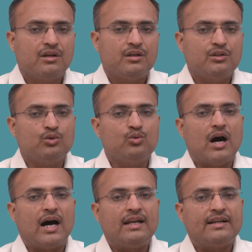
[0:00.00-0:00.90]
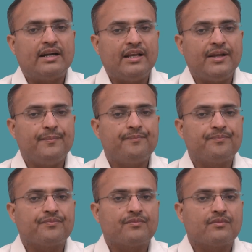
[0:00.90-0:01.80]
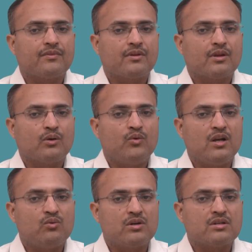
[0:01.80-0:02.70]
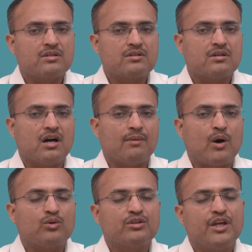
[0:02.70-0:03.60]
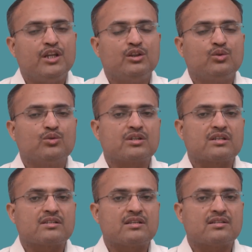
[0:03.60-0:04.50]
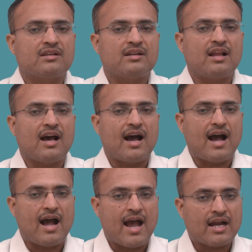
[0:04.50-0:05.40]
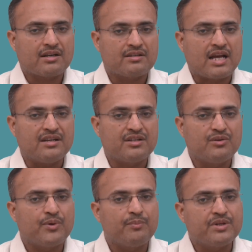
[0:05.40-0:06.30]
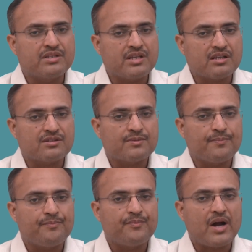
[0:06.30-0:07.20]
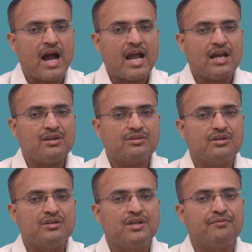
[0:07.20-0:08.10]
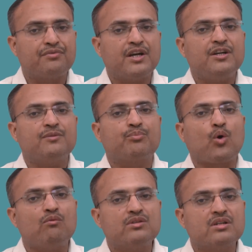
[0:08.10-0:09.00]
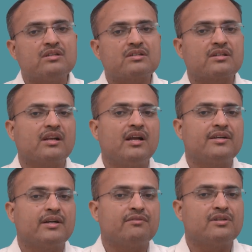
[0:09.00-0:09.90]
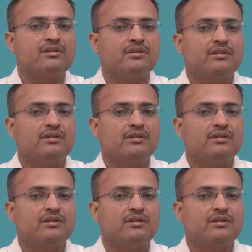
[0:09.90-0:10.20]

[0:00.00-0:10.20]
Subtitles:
you already well versed about the Hindu Succession Act 1956 and different provisions related with